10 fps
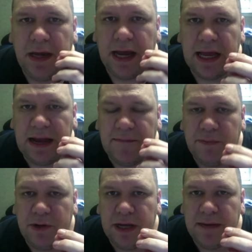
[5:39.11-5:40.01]
and I
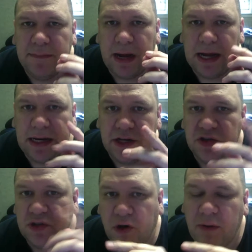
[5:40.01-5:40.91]
put in my
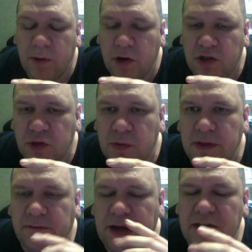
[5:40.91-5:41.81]
initials RMR. So when
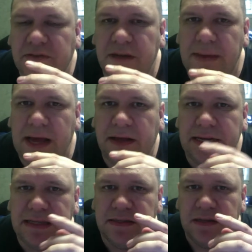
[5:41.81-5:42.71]
the files come out,
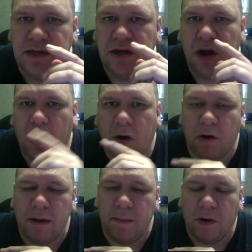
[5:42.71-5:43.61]
it's
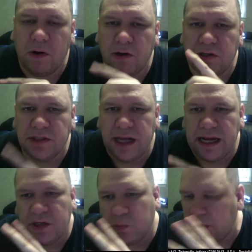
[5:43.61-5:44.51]
RMR
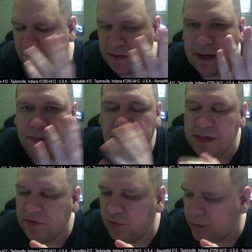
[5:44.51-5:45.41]
slash whatever number it
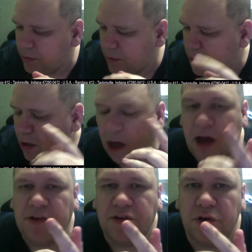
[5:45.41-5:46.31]
is.
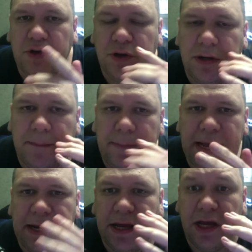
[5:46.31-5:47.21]
Also, you can
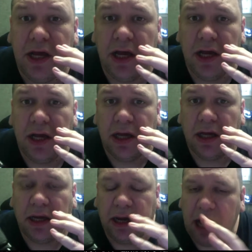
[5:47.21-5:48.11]
embed
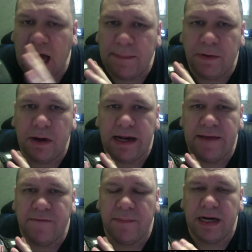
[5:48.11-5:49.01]
copyright
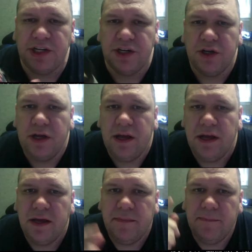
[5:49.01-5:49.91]
information,
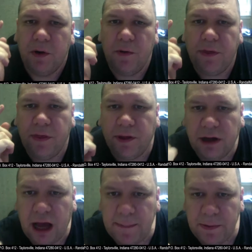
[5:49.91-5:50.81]
both the
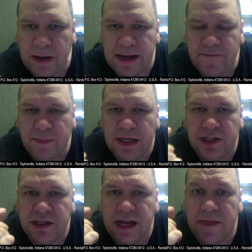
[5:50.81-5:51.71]
copyright
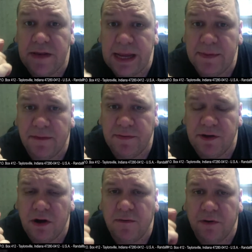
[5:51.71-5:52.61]
information and the name of the
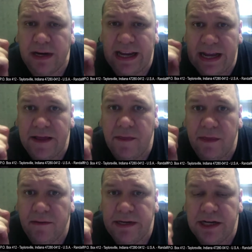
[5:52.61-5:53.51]
photographer in
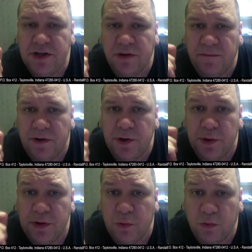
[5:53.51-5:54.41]
the digital
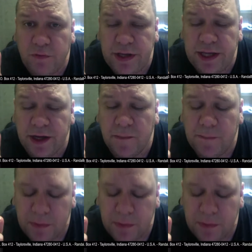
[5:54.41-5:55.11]
photo or video.